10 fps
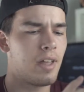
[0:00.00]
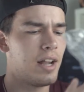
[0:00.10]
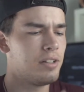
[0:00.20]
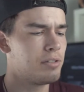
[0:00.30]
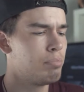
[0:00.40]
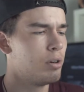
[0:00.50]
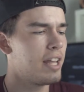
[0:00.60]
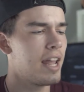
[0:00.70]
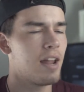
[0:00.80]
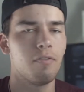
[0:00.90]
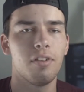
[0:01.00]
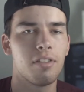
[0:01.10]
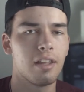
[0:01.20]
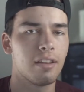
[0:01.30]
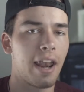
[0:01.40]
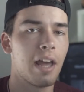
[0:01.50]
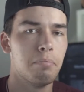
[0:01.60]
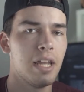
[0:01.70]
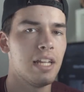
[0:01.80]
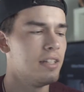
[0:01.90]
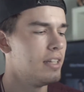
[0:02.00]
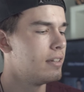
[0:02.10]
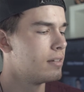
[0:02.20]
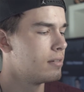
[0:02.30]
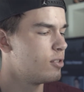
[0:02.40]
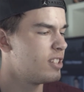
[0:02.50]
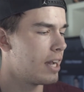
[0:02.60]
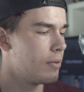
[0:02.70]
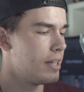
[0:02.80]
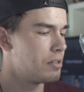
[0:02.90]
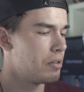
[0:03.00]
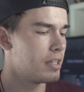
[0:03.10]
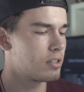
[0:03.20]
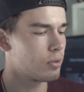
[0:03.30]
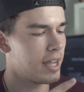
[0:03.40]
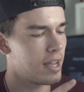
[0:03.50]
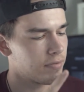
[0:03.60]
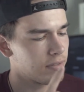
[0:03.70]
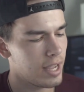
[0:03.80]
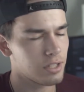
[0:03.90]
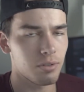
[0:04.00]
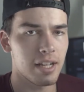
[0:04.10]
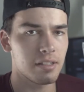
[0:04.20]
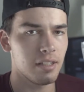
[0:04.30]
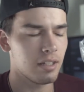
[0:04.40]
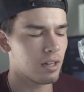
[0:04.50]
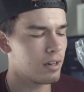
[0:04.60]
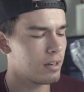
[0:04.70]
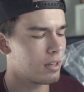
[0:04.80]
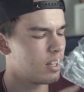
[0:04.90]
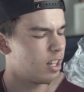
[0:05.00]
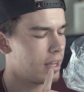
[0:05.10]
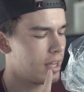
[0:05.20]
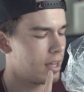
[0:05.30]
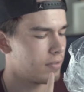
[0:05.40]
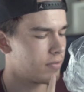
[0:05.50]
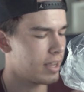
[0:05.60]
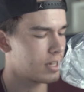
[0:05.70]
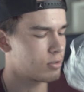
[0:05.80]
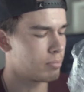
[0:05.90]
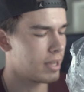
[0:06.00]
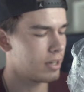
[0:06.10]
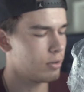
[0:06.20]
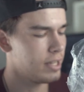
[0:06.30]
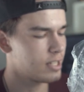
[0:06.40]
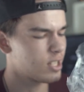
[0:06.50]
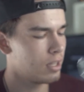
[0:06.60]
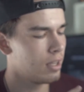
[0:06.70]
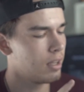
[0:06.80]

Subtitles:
I just put everything that I may need down into this. So I have extra SD card, I have extra batteries